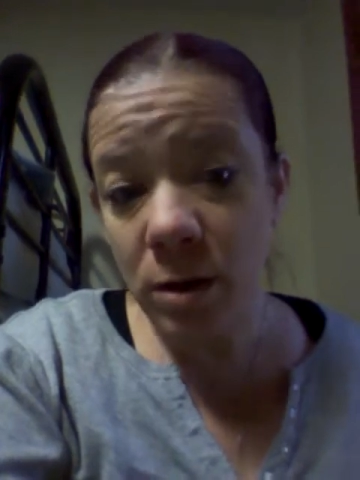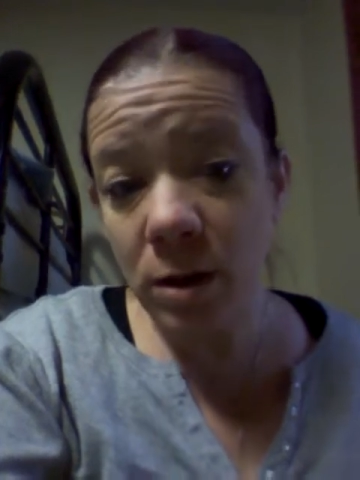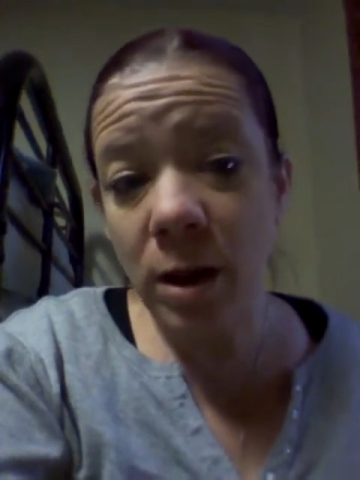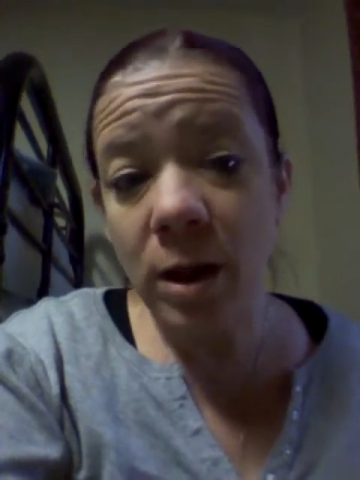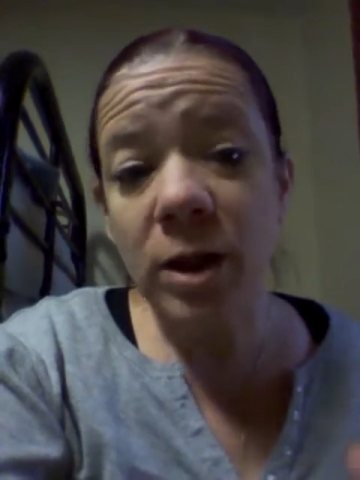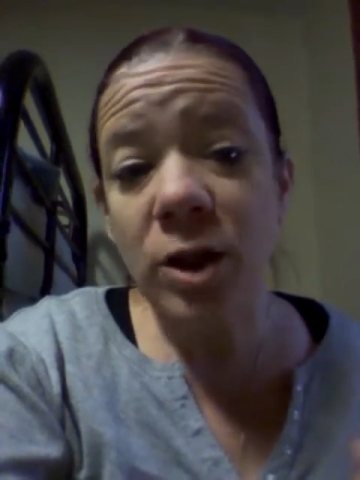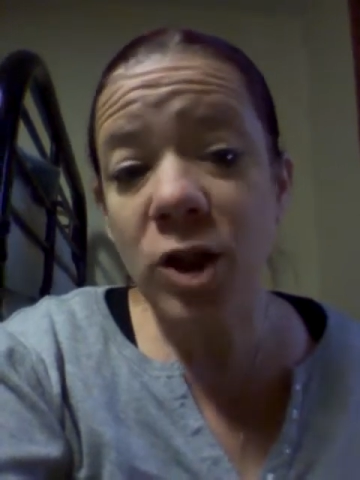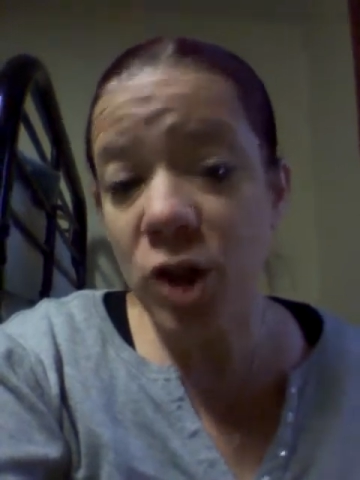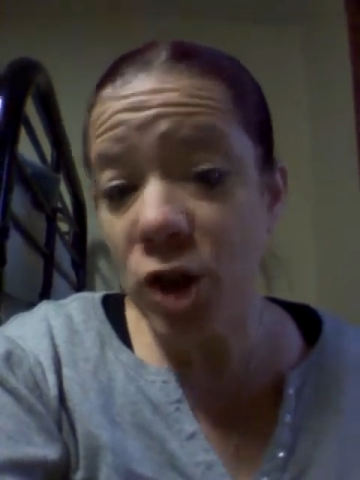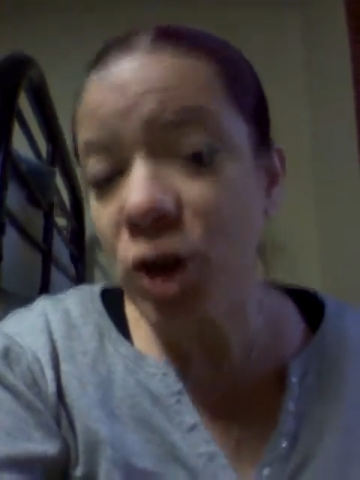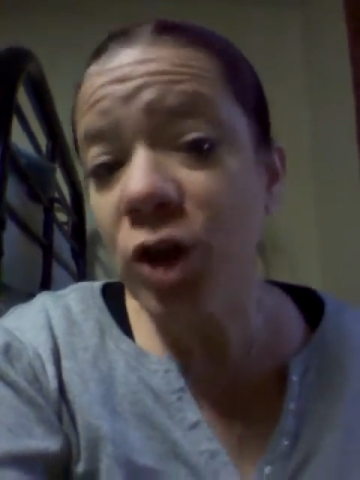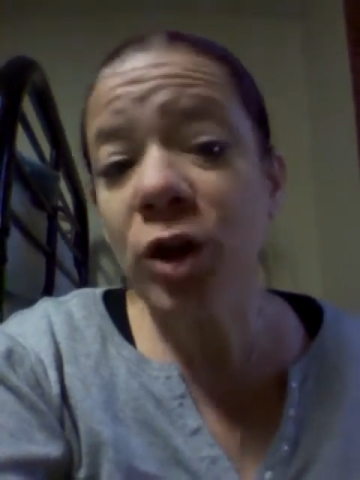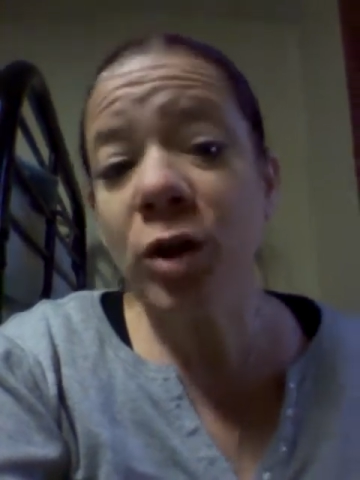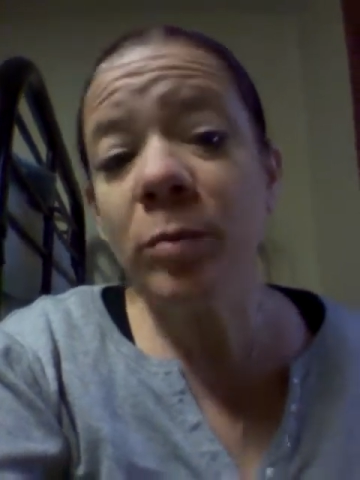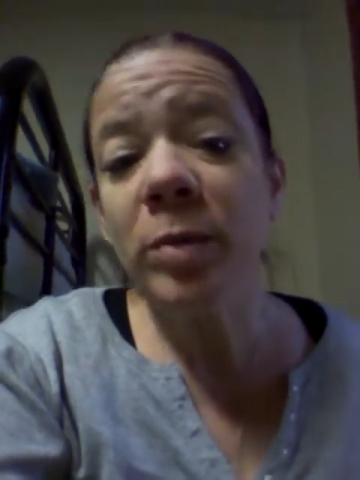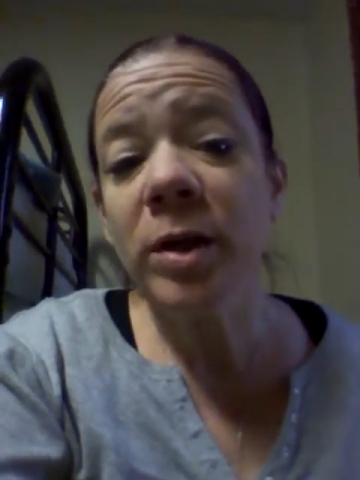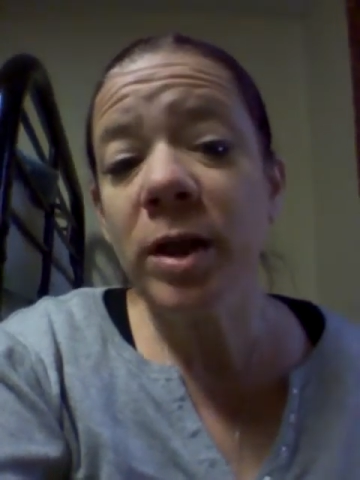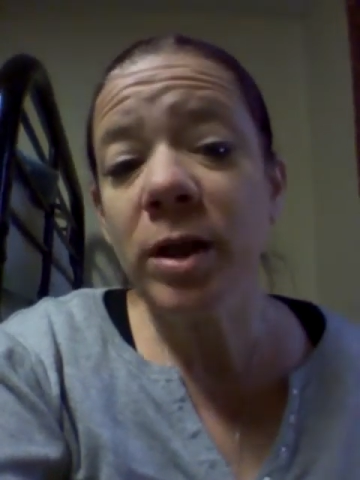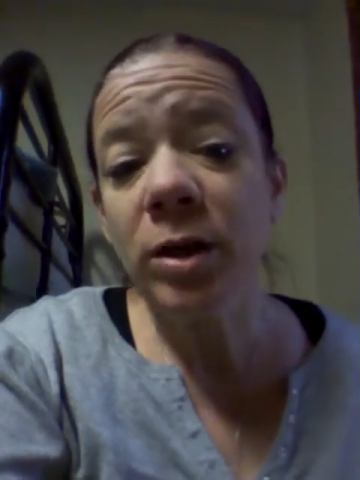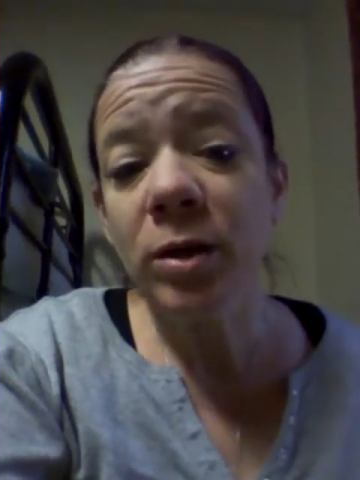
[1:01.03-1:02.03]
It should
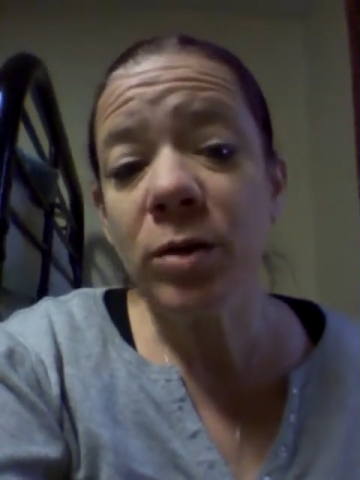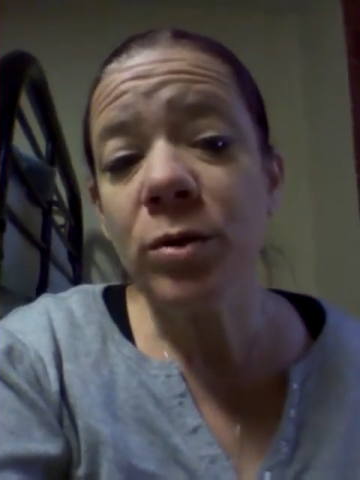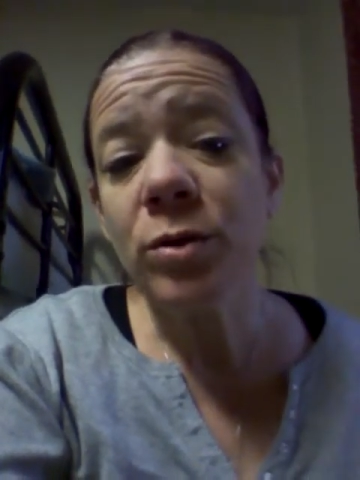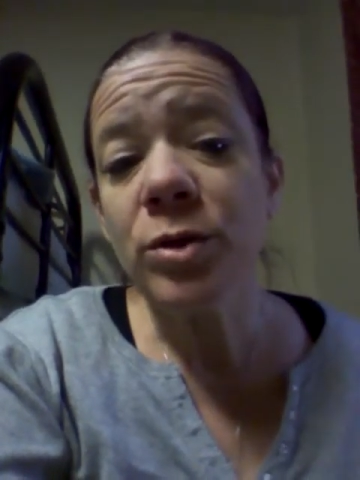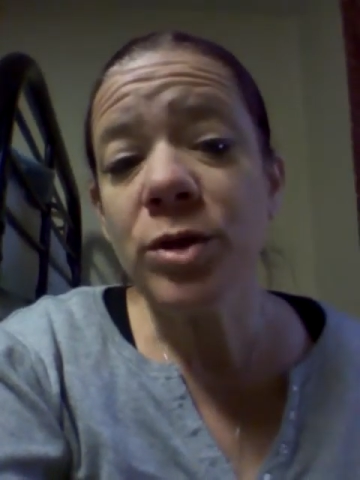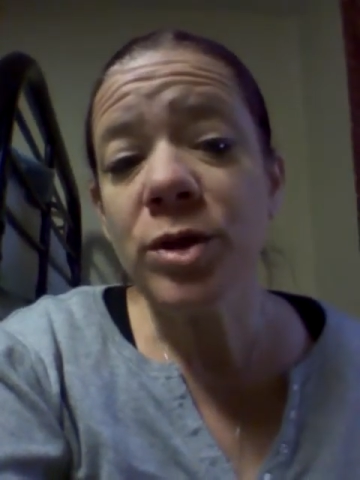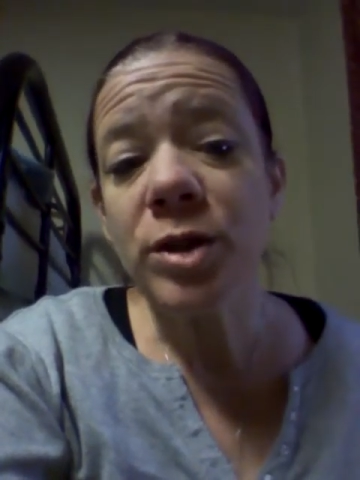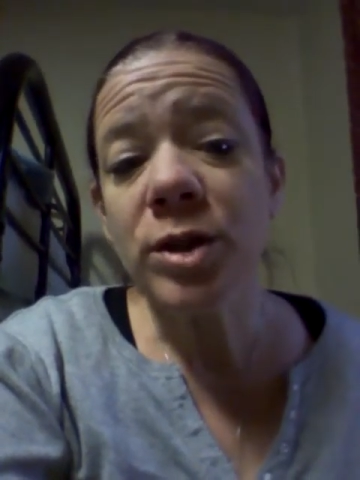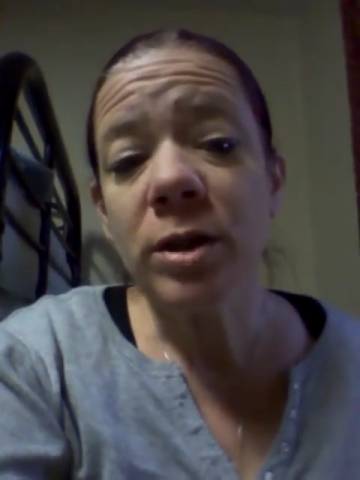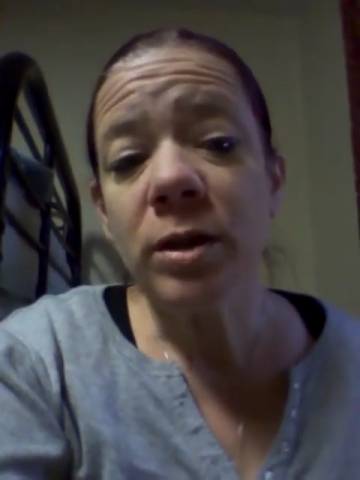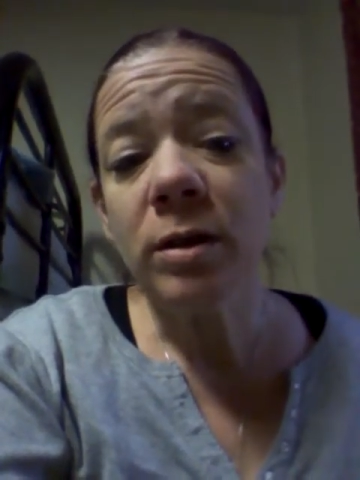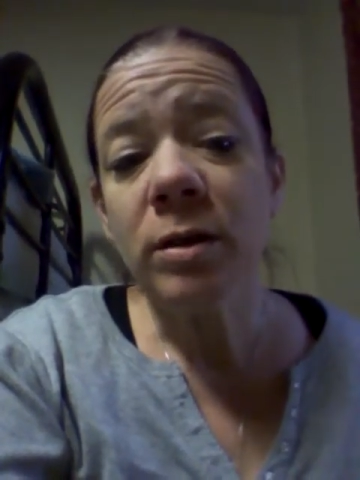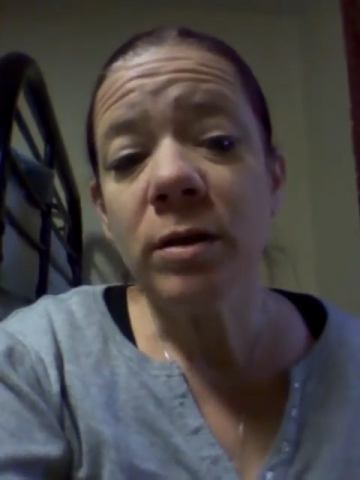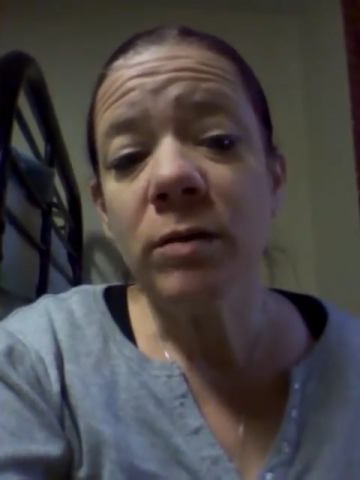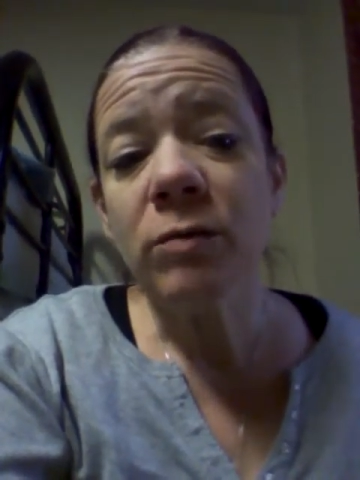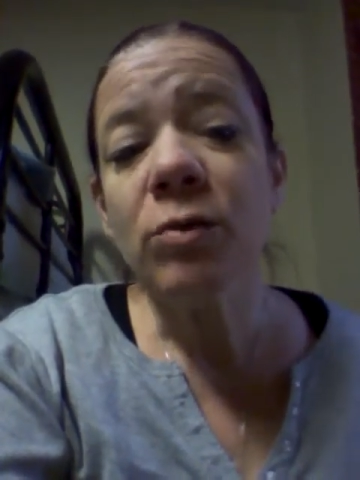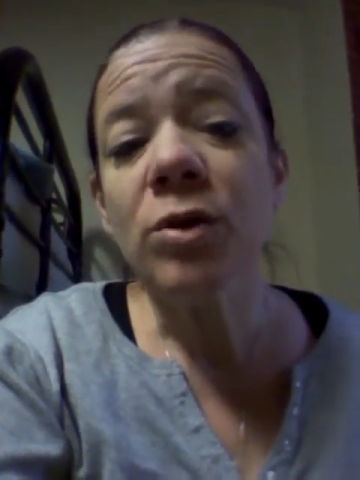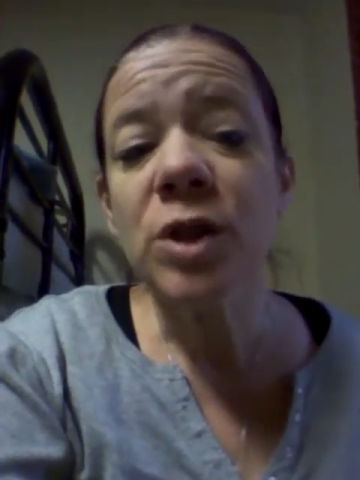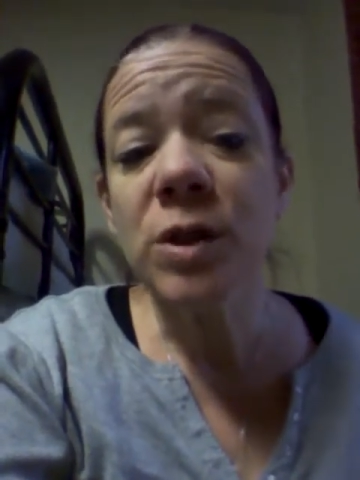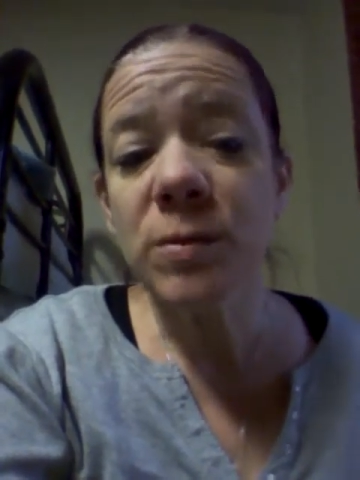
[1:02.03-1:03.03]
be used
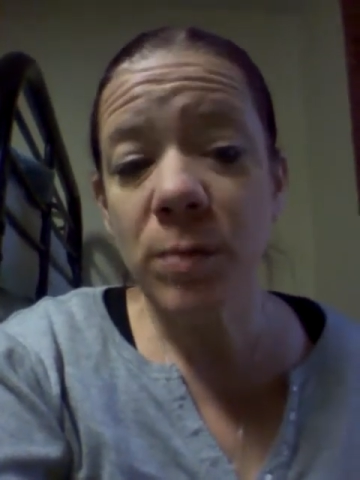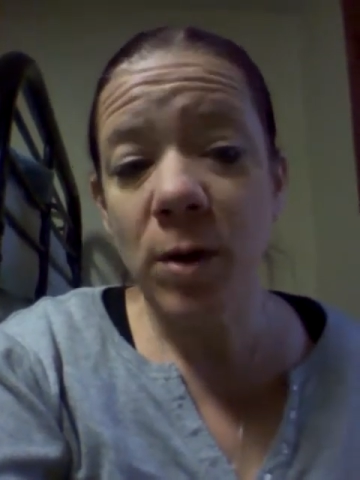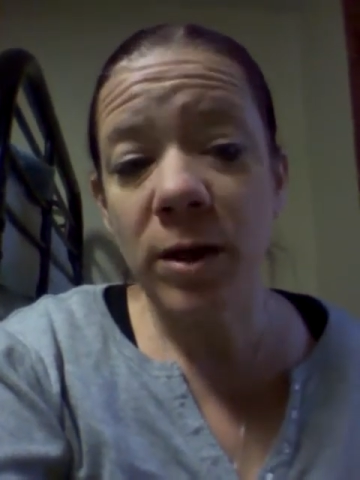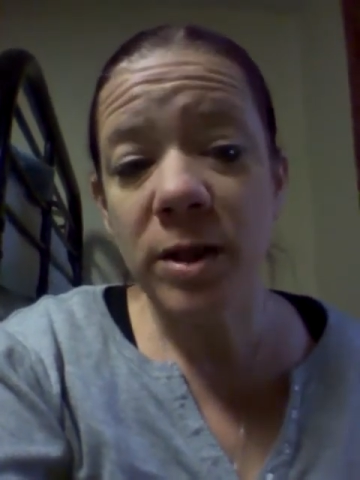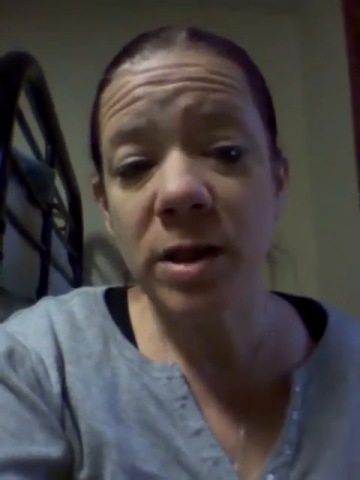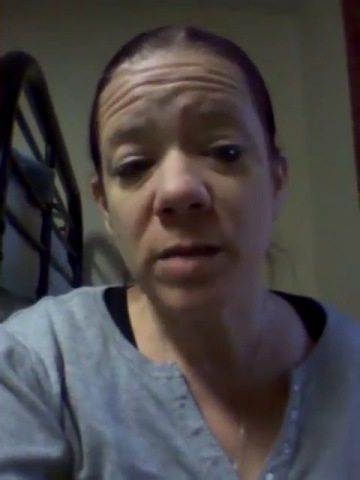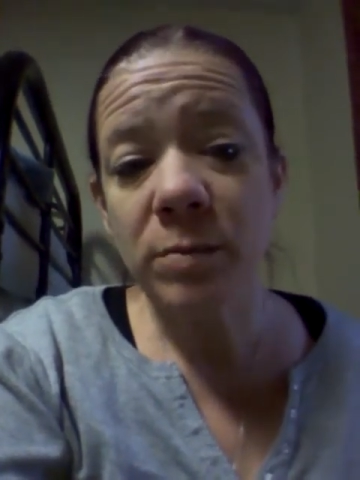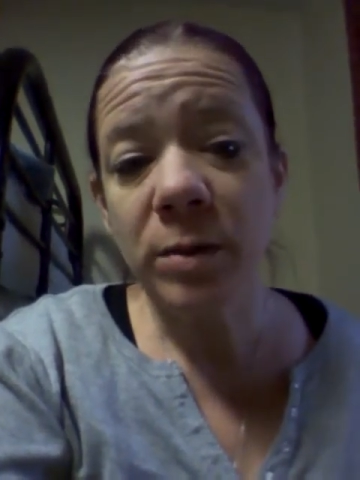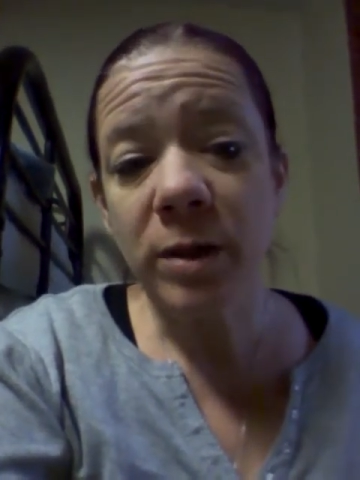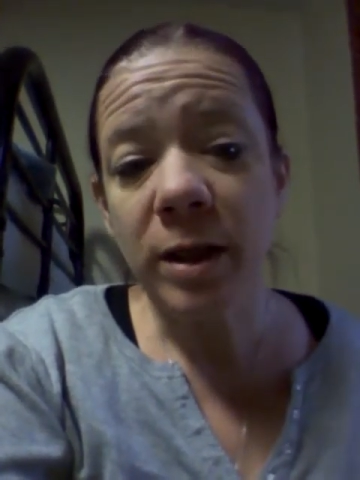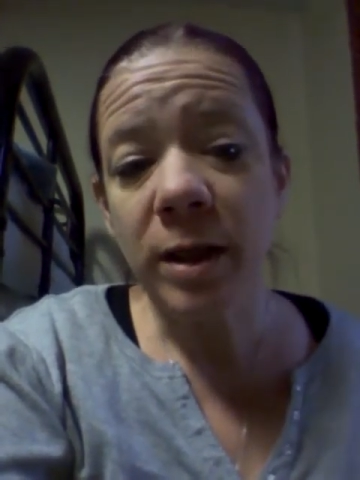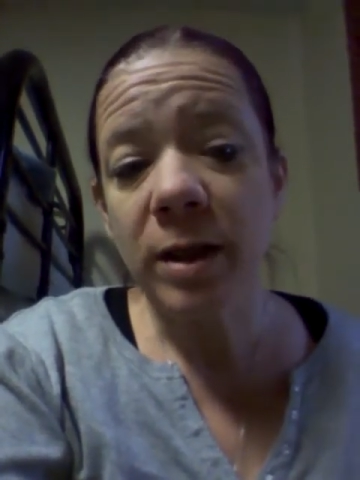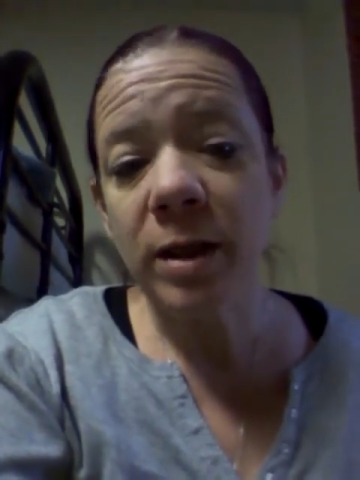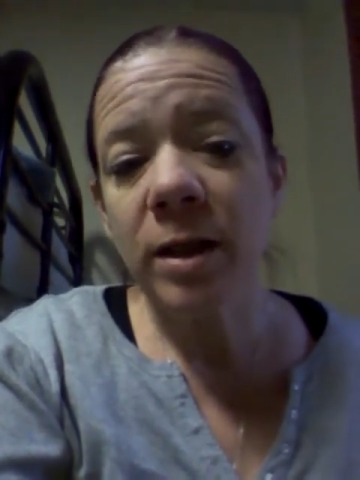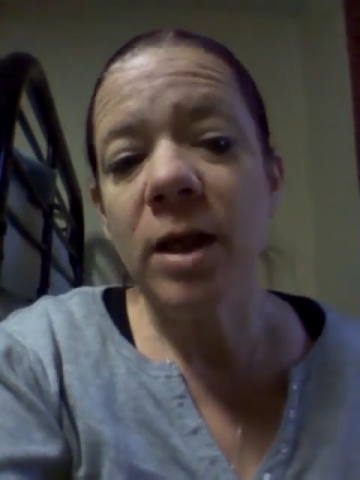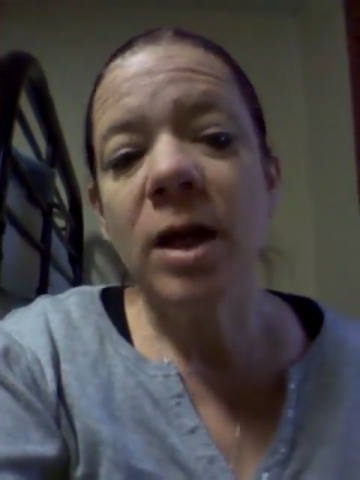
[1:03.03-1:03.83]
responsibly.